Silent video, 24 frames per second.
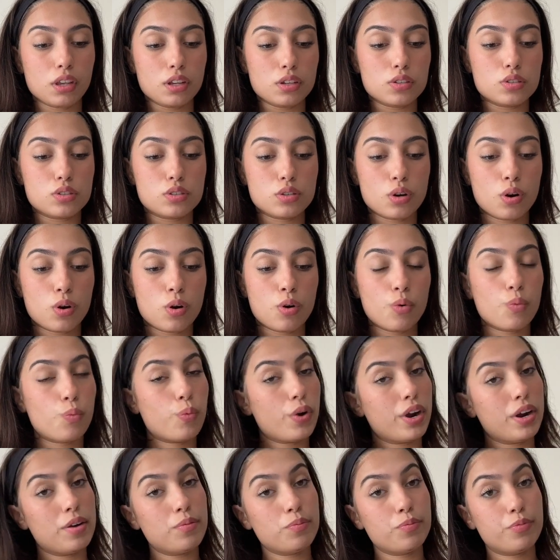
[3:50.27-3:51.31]
So
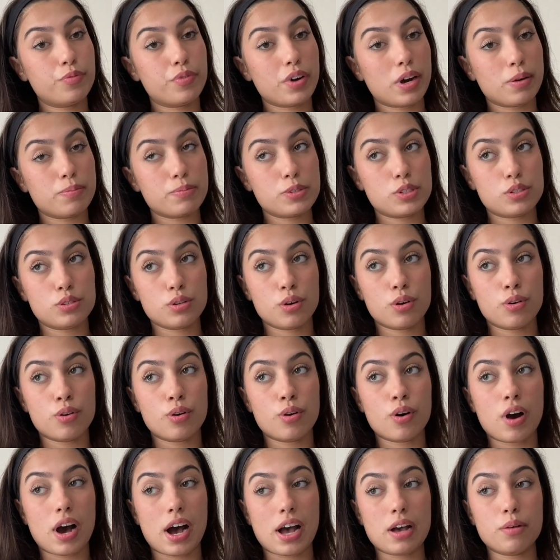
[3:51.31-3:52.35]
where I'm from,
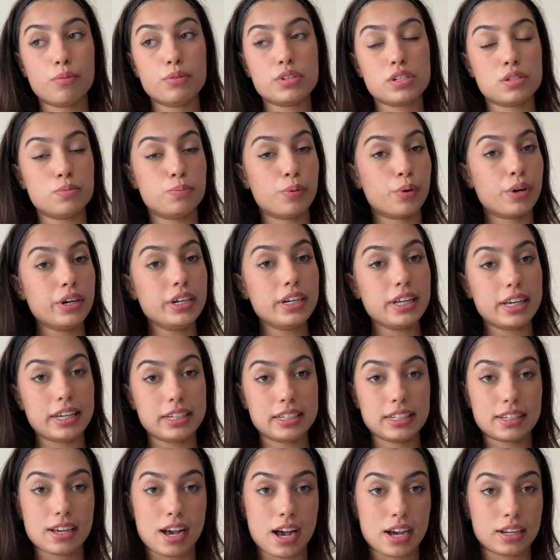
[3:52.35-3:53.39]
so I was born in
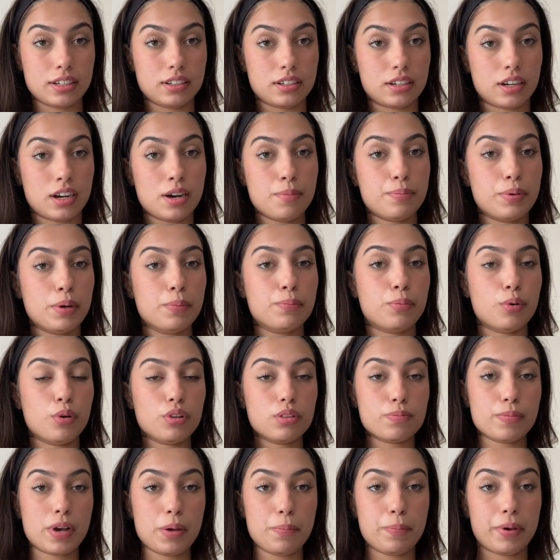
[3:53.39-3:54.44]
Canada, but both
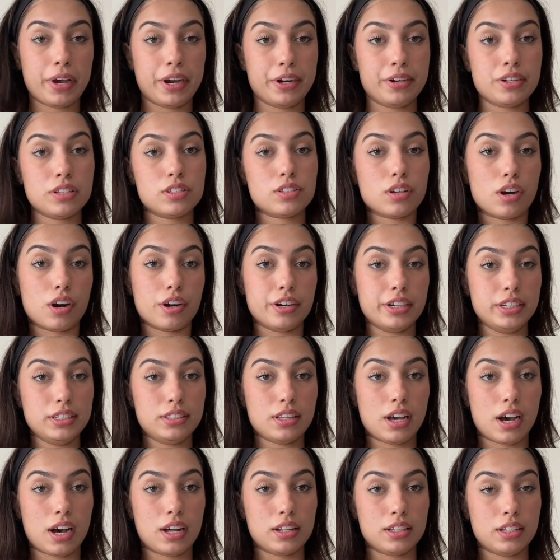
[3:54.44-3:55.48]
my parents are
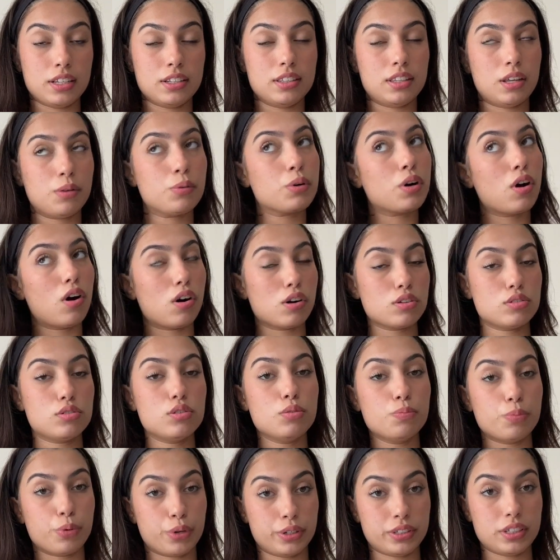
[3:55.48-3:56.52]
Italian. They were also
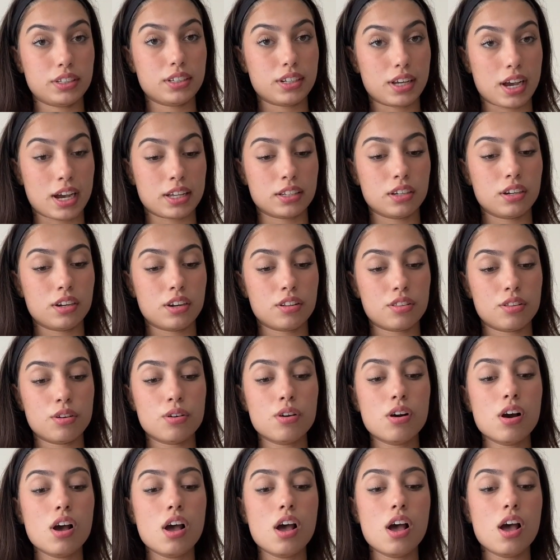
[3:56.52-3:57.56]
born in Canada
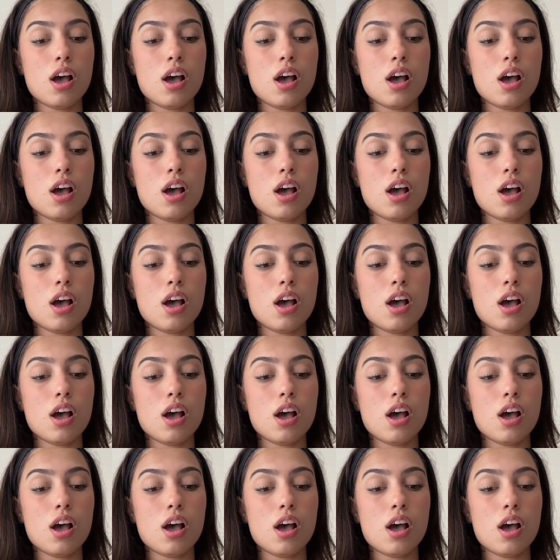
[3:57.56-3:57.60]
though.